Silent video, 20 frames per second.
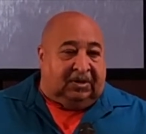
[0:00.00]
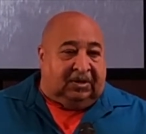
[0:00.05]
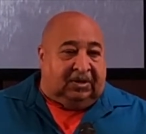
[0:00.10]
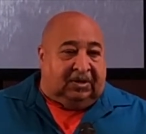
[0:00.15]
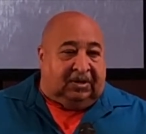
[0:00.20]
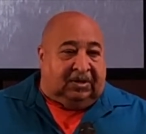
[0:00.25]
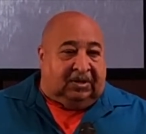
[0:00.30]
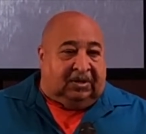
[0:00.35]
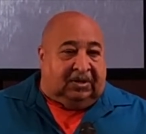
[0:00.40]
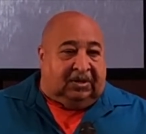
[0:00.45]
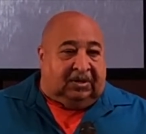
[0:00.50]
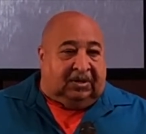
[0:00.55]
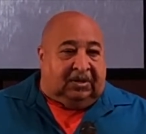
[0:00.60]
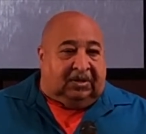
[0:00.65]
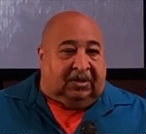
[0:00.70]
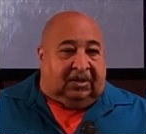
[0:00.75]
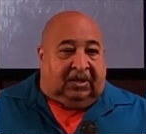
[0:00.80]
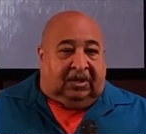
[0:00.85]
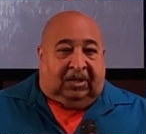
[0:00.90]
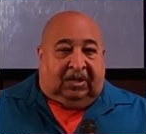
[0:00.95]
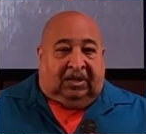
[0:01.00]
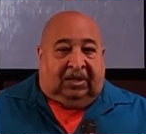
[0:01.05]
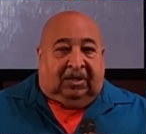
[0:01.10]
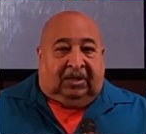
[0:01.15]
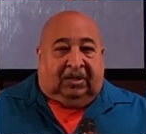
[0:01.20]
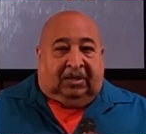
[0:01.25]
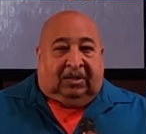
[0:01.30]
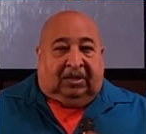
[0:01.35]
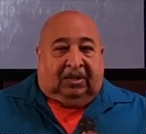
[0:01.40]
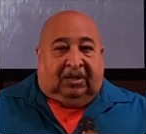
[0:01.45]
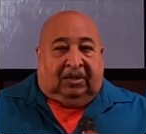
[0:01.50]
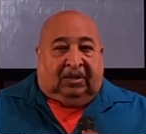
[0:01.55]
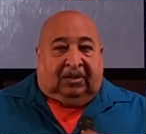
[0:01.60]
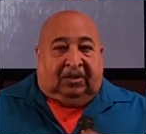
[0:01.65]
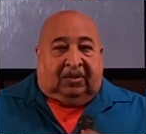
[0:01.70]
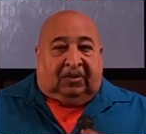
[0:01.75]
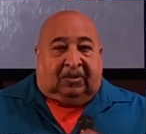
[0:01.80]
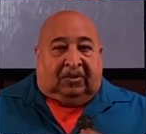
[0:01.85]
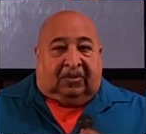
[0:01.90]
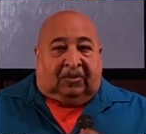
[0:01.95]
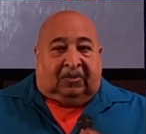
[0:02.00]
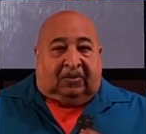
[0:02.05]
Nobody speaks.